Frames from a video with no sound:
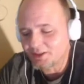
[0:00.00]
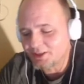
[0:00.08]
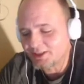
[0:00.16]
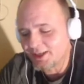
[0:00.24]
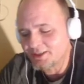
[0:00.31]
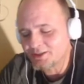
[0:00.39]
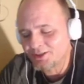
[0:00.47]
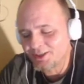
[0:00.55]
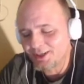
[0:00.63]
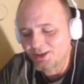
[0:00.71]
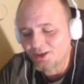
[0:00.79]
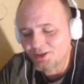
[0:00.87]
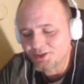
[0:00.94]
attacks on
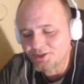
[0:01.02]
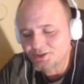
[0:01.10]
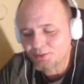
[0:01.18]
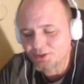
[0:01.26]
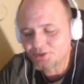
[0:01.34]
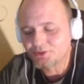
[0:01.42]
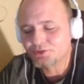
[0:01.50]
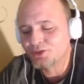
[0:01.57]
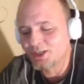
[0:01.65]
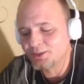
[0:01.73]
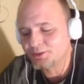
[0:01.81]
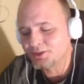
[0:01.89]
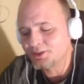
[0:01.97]
AR's personal
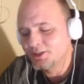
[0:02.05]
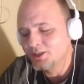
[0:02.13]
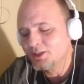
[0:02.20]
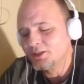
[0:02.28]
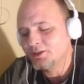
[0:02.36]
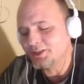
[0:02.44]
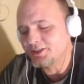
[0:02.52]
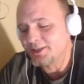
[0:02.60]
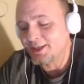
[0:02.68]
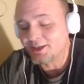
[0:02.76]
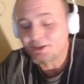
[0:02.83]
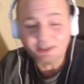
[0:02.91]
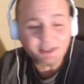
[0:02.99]
trauma, the
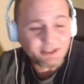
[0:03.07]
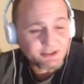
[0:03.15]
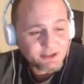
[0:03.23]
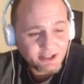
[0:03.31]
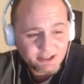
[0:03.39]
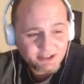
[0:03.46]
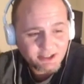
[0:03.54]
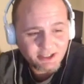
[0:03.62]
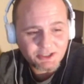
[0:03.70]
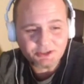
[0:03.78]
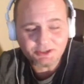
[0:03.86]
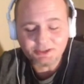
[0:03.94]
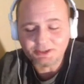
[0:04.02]
attack on Lady
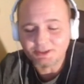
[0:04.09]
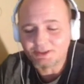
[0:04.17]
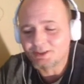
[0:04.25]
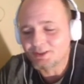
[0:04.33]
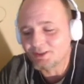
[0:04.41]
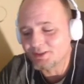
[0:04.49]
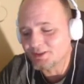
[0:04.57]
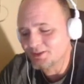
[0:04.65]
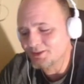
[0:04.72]
Tasha,